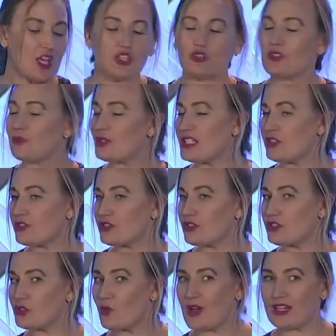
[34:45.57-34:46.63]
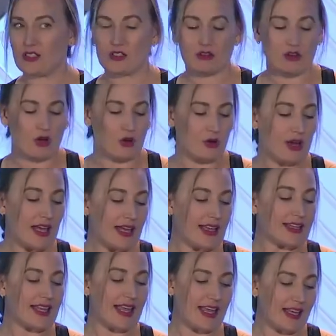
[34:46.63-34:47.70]
So the researchers wanted to know,
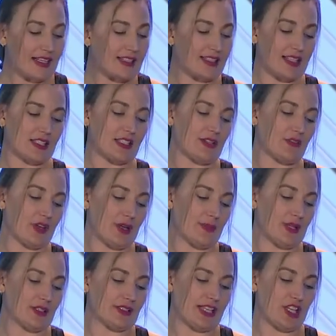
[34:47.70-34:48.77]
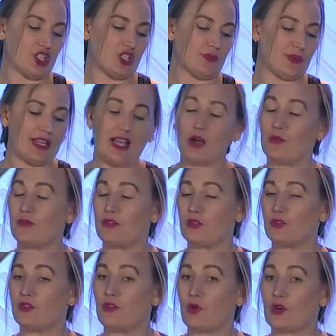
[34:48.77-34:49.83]
can intensive rehabilitation be
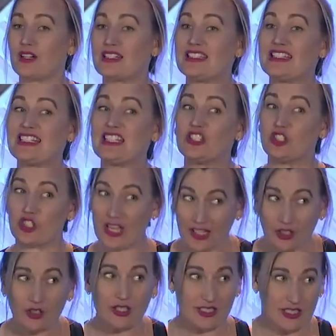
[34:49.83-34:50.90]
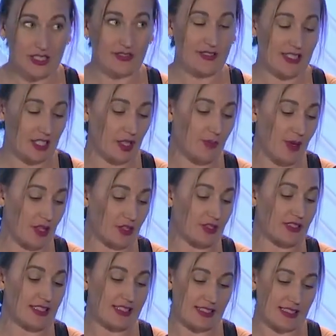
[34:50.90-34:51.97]
helpful for degenerative
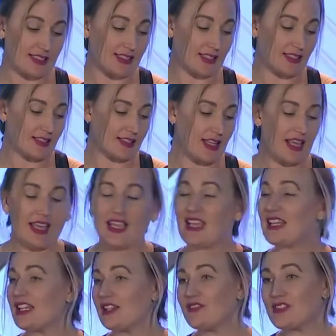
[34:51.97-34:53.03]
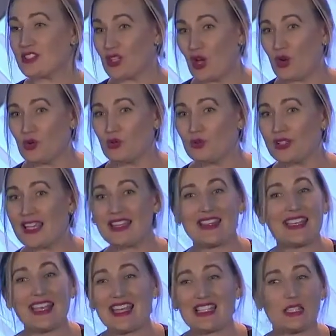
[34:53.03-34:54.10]
cerebellar diseases? And if so, can
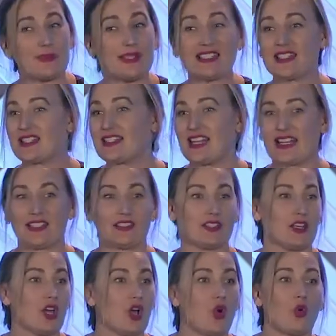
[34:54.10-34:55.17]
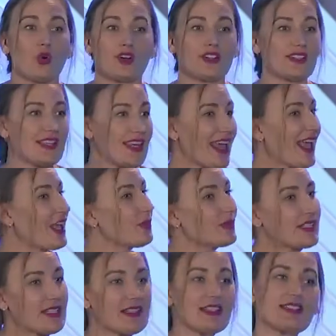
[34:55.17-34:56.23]
the gains be sustained? Or is it, hey,
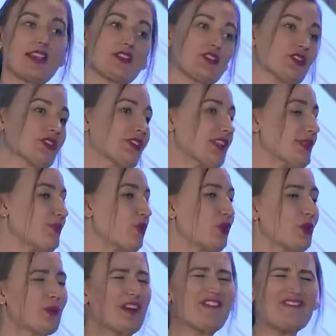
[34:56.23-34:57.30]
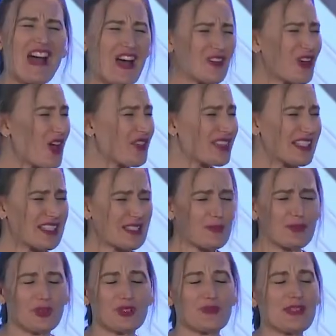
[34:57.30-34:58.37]
we did this exercise program, we found all these
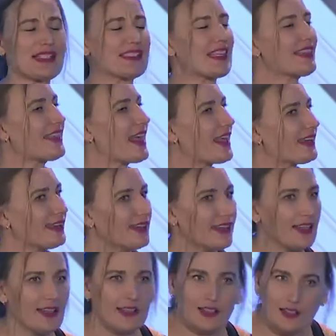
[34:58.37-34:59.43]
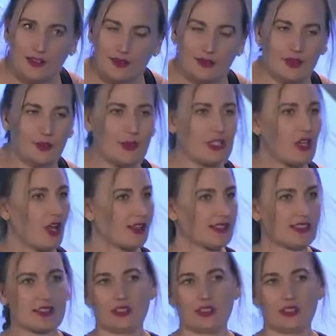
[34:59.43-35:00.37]
improvements, and then we lost,